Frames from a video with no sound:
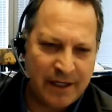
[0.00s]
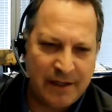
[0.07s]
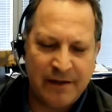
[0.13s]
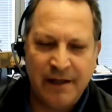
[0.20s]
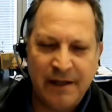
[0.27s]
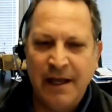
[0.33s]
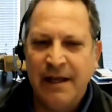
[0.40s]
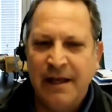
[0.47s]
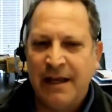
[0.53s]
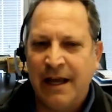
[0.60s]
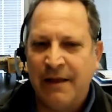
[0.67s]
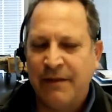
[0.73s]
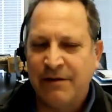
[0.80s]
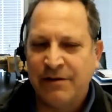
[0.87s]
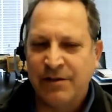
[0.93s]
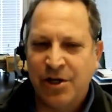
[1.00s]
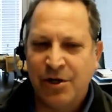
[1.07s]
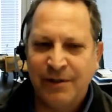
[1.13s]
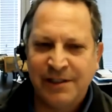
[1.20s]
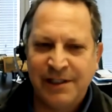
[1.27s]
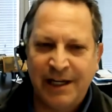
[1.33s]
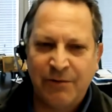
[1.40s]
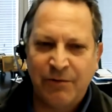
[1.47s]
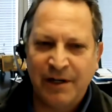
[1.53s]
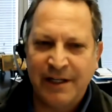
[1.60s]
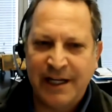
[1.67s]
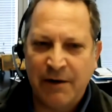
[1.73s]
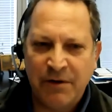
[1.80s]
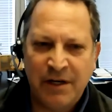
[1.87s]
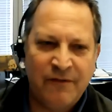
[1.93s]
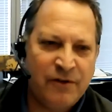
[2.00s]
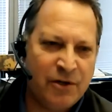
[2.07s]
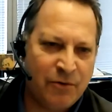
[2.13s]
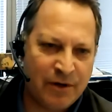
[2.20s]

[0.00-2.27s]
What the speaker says: and there's always like, we're going to get rid of you,